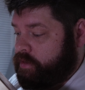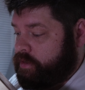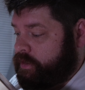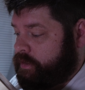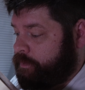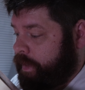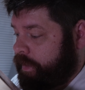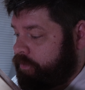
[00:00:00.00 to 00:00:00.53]

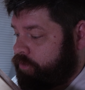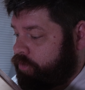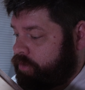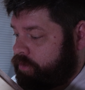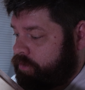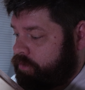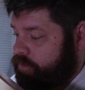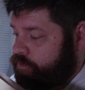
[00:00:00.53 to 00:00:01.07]

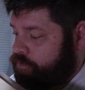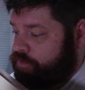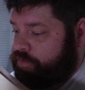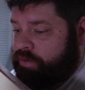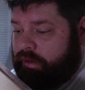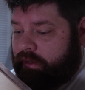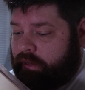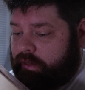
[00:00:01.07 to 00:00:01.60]
spacers
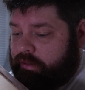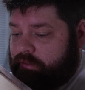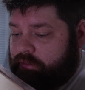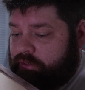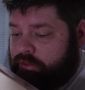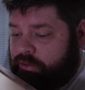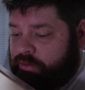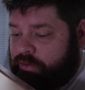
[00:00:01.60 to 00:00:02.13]
put
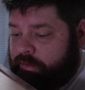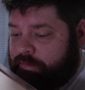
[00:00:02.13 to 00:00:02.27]
into